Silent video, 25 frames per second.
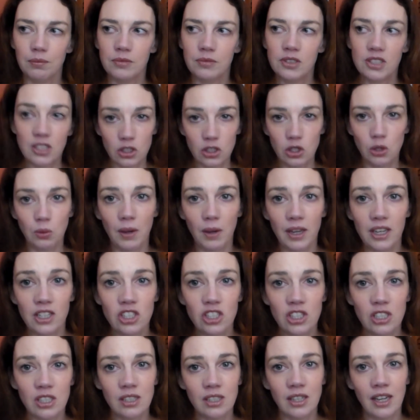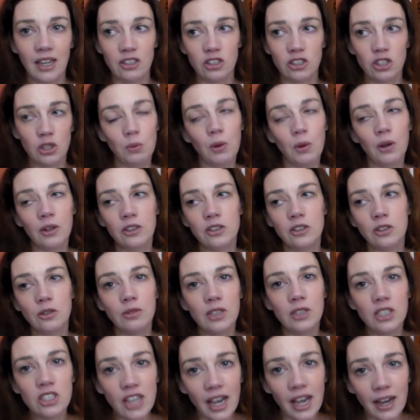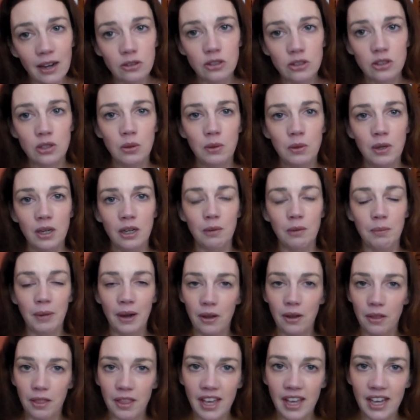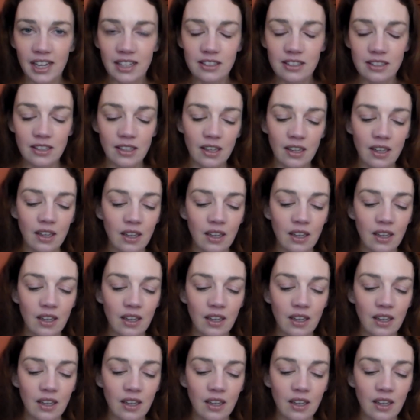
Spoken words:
situation and she wanted to reach out to her about that.